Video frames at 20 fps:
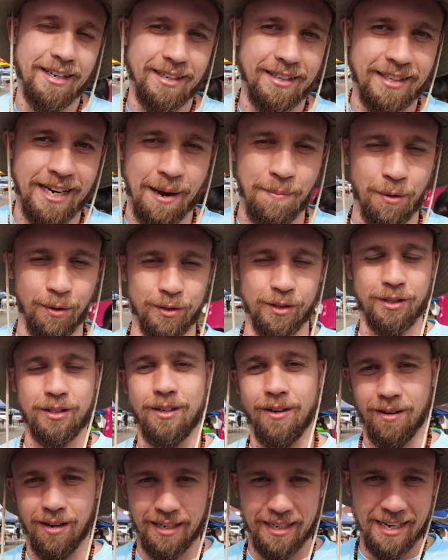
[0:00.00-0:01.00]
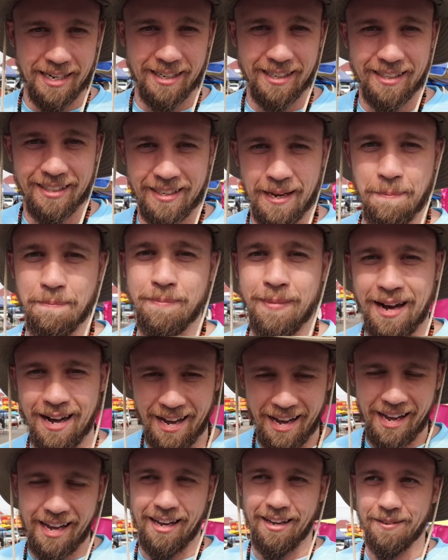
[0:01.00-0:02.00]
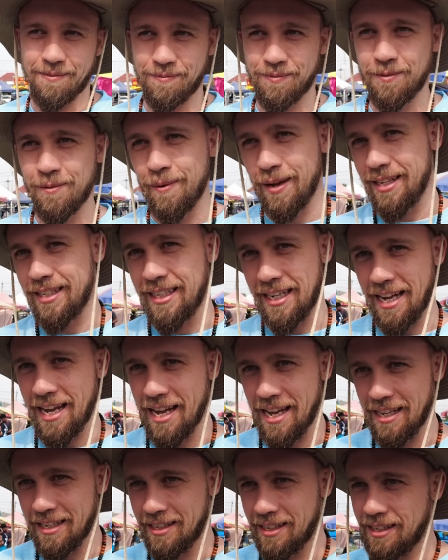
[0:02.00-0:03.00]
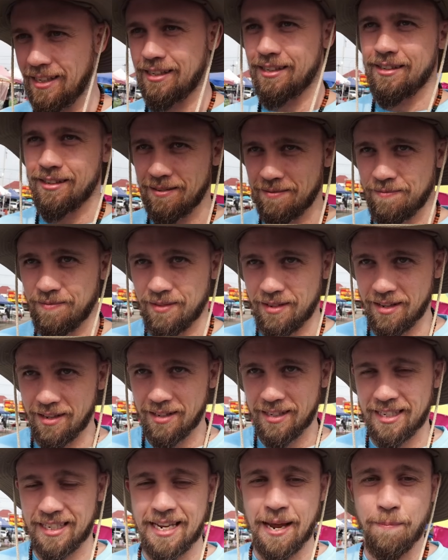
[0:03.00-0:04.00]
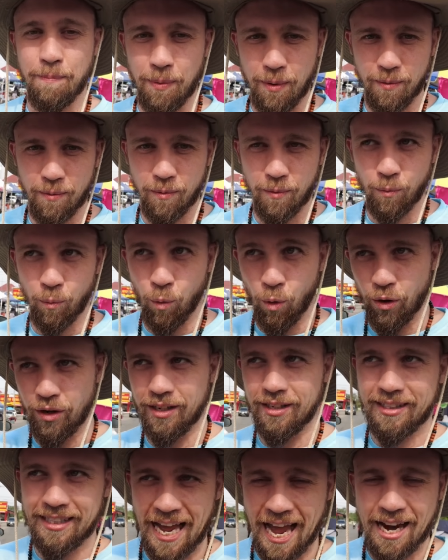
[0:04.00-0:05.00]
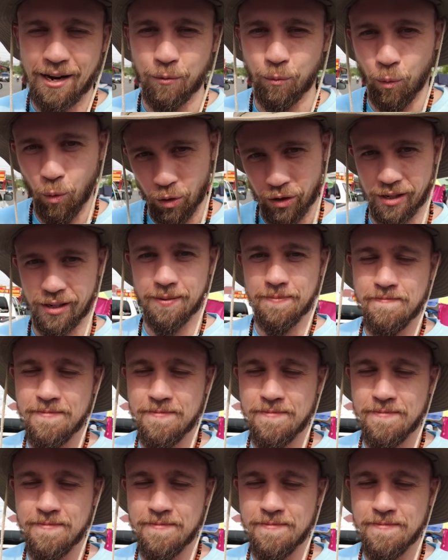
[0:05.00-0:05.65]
Damo just ordered sip mai, which is sip wood, 10 wood.